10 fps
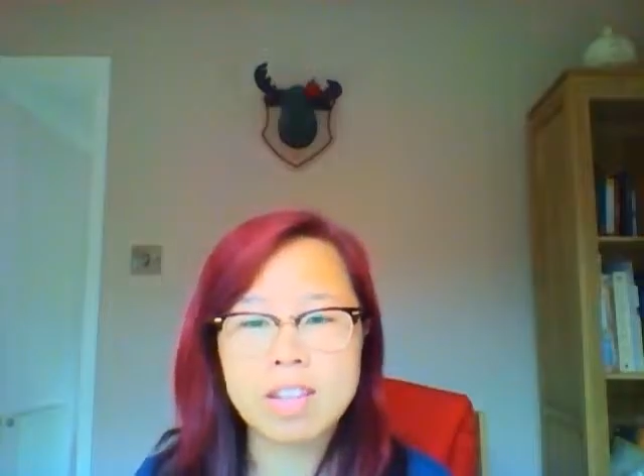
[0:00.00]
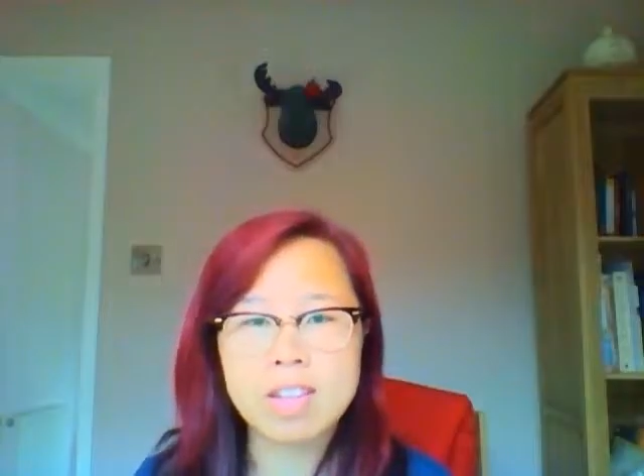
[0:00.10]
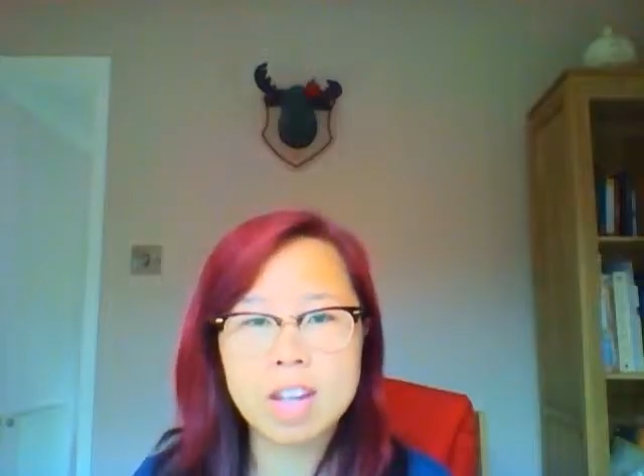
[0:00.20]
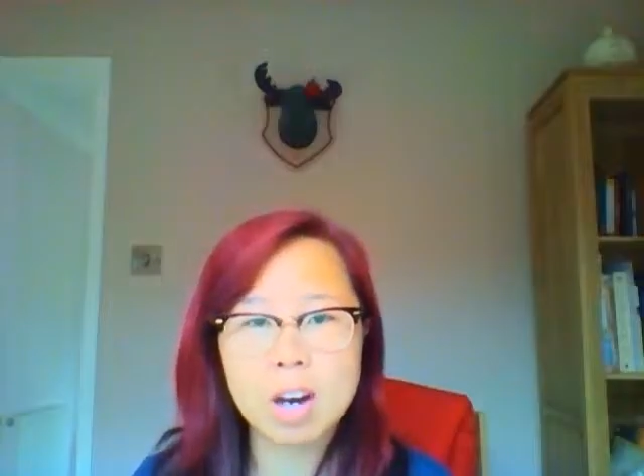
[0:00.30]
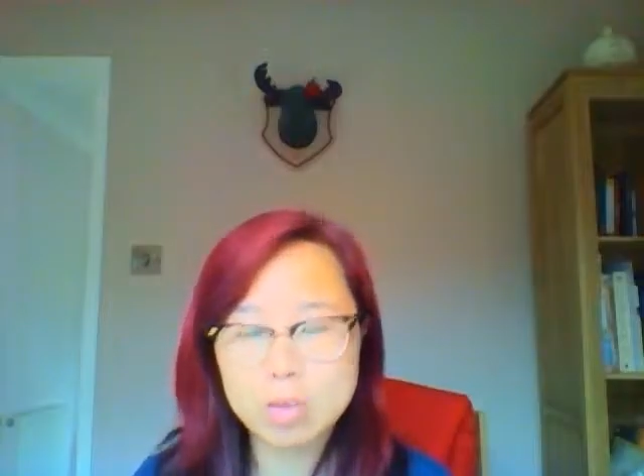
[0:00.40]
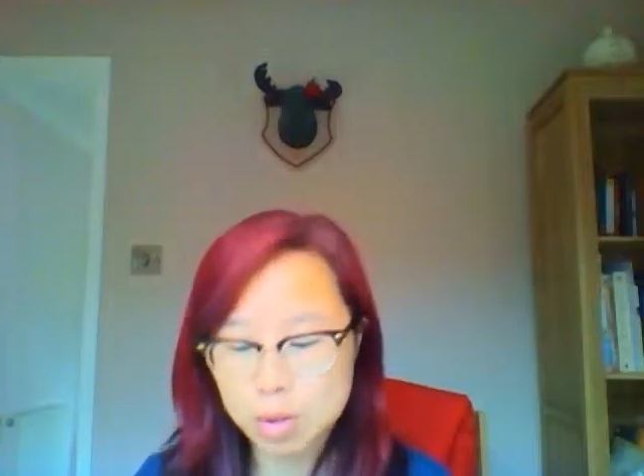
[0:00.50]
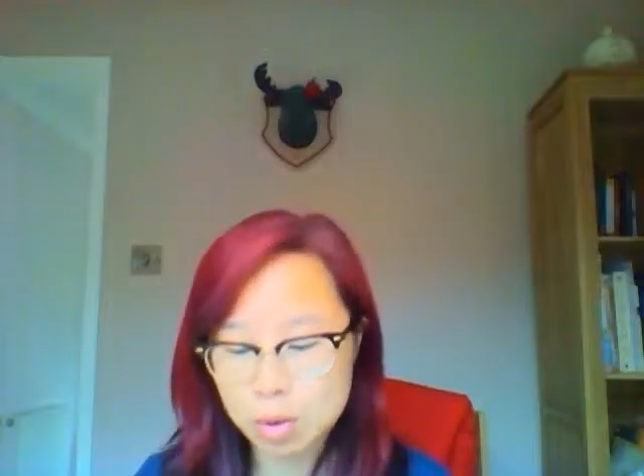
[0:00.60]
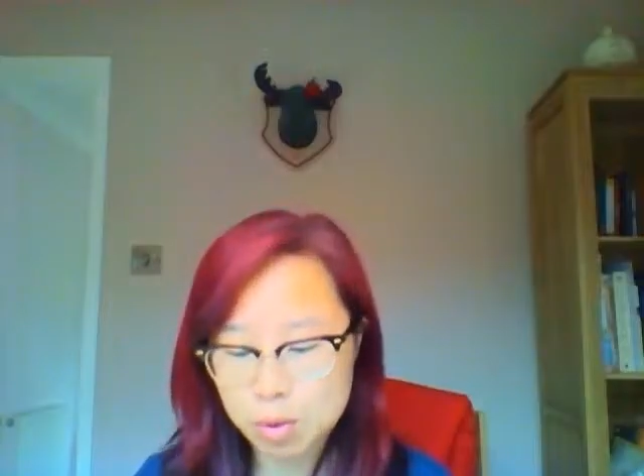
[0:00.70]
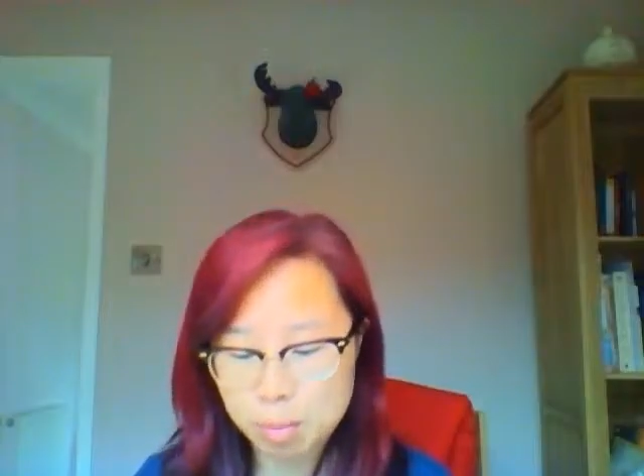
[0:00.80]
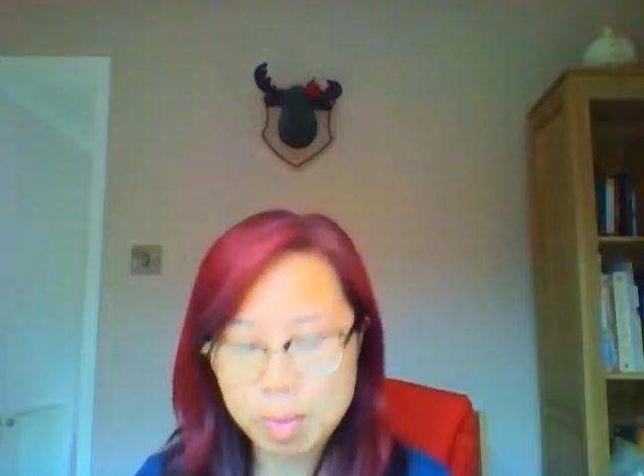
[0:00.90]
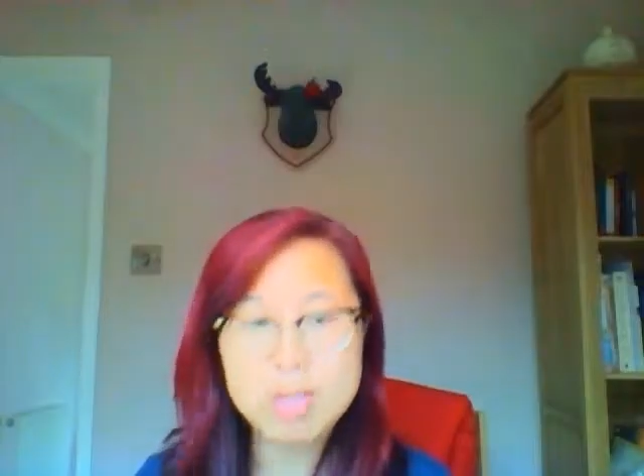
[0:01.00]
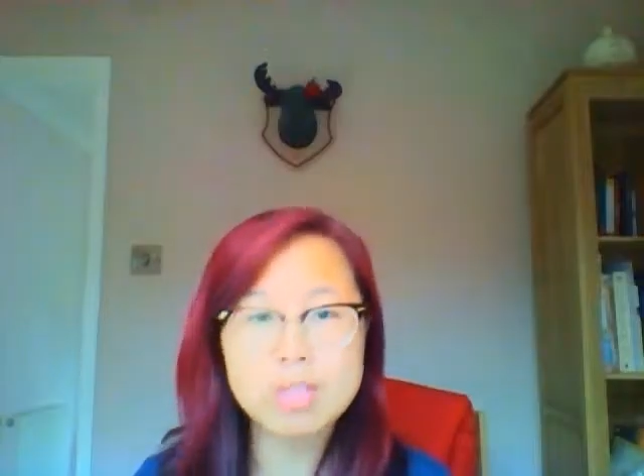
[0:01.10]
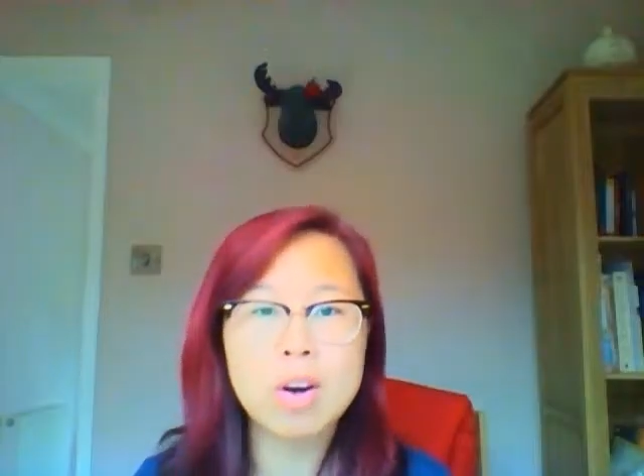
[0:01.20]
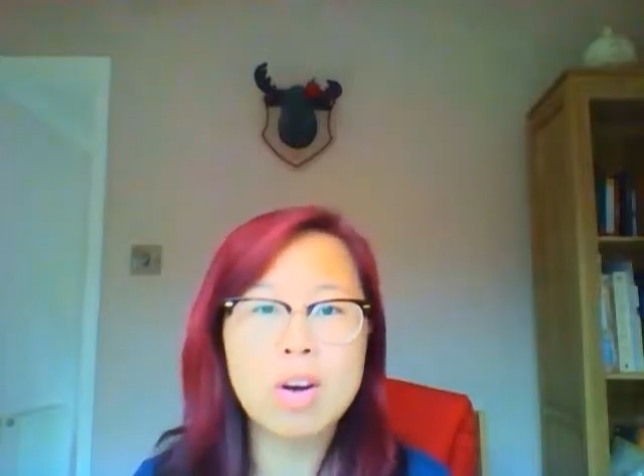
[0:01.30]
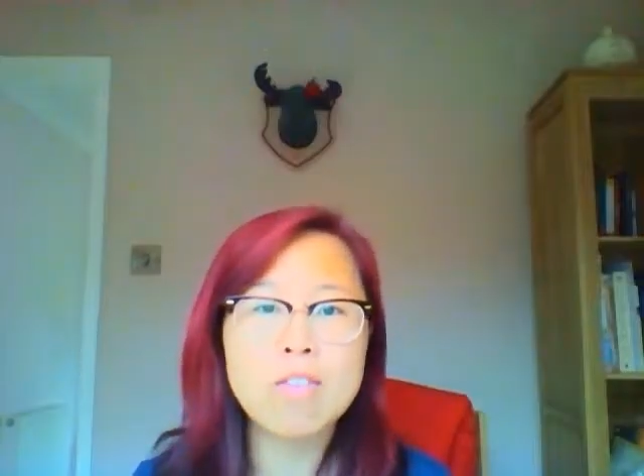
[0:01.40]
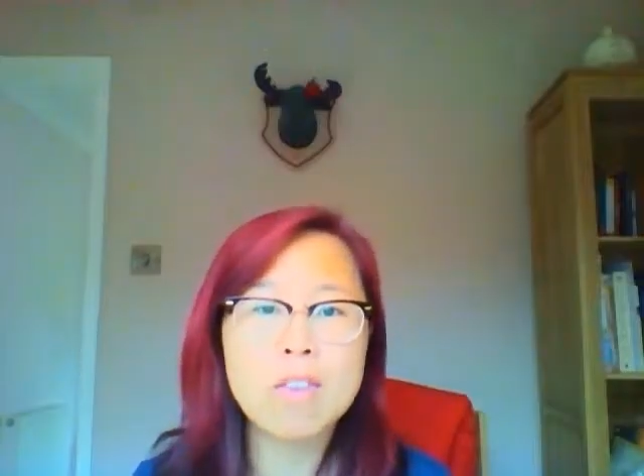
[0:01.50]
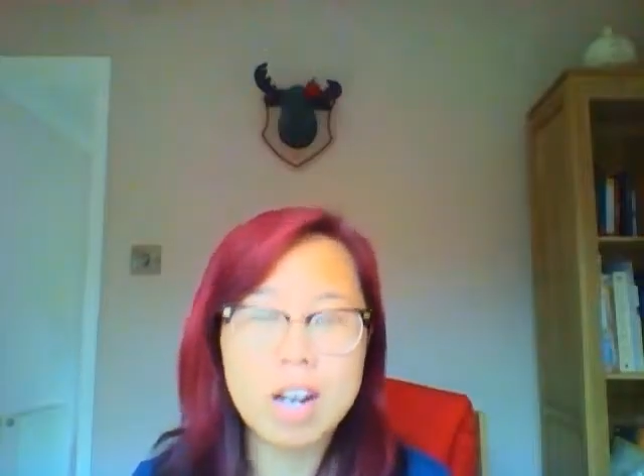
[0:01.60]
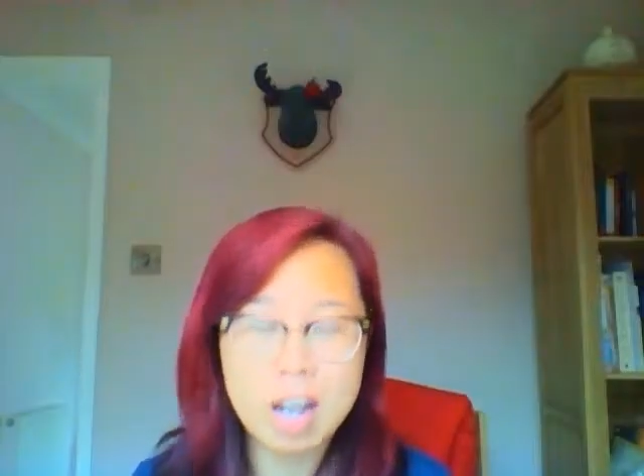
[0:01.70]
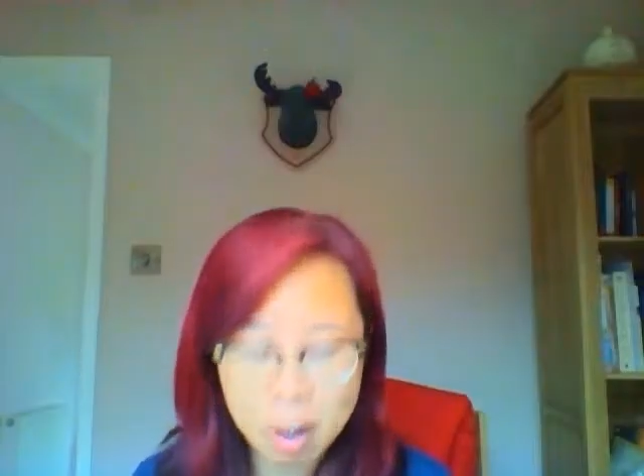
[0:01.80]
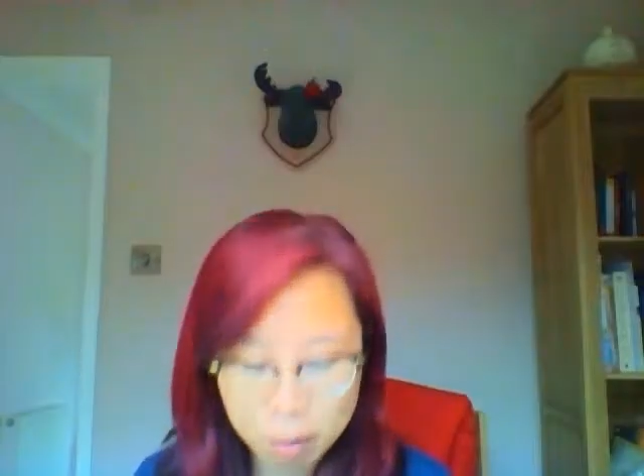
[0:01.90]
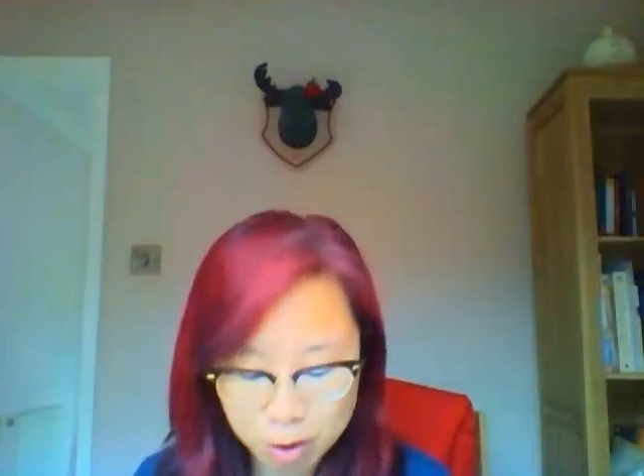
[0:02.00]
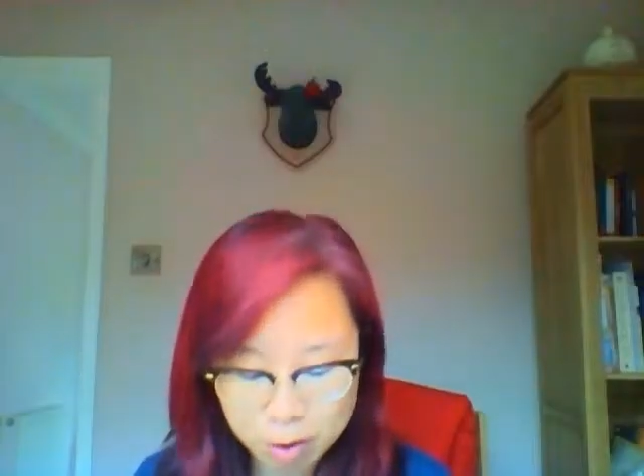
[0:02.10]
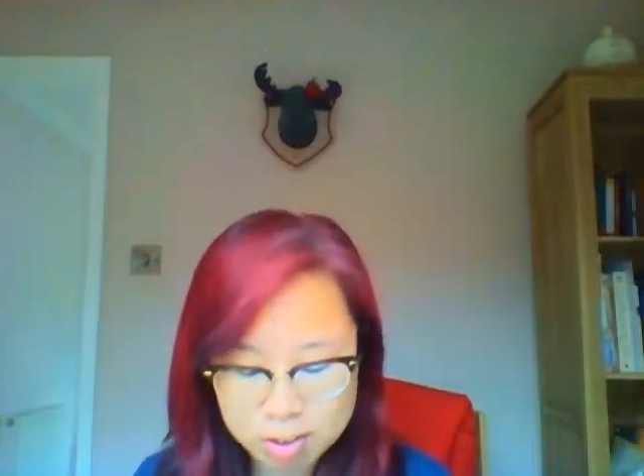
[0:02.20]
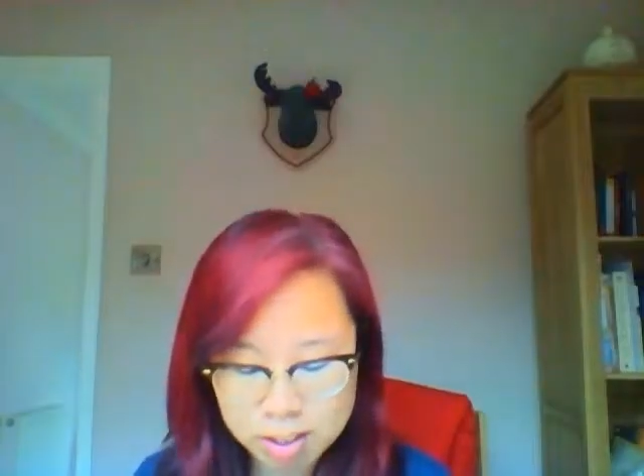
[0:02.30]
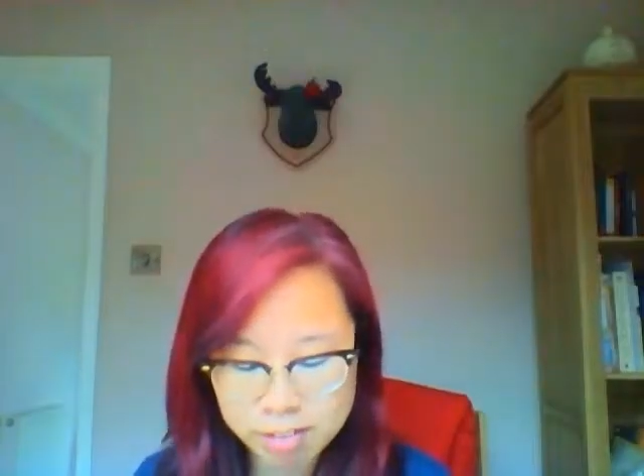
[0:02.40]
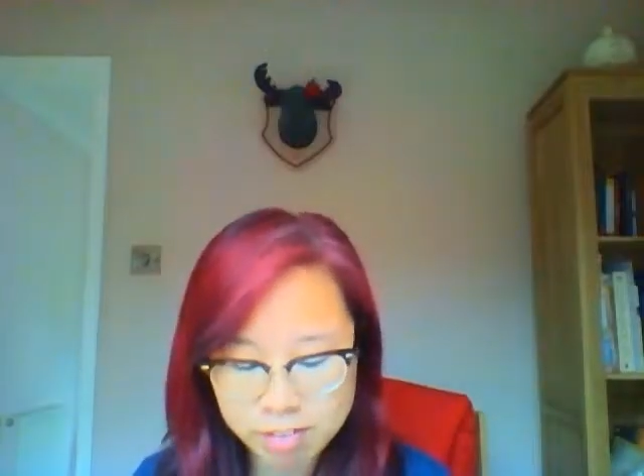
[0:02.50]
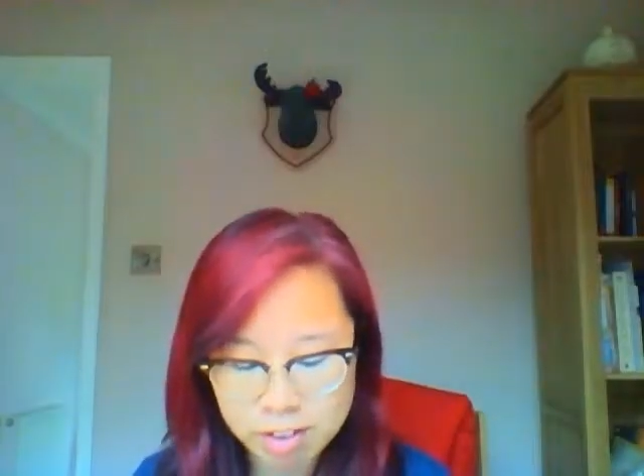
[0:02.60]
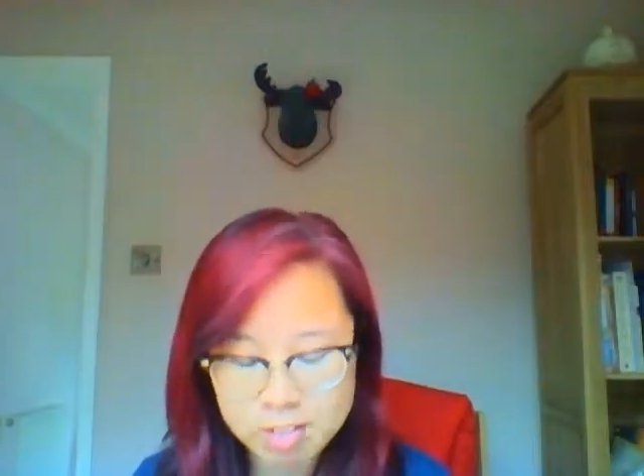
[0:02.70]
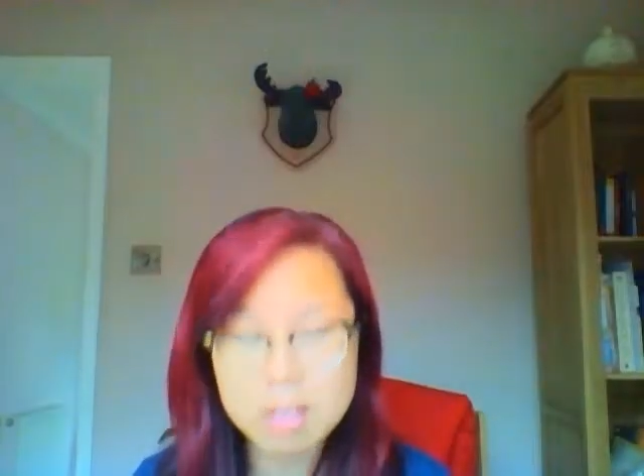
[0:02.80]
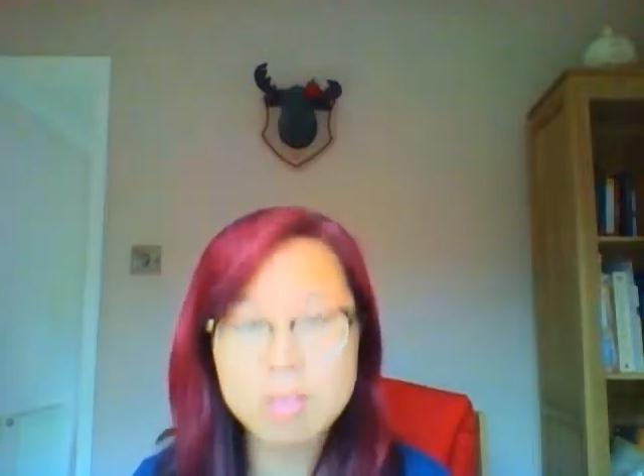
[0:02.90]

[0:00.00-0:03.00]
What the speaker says: I think I'll show you a picture of how it looks like first,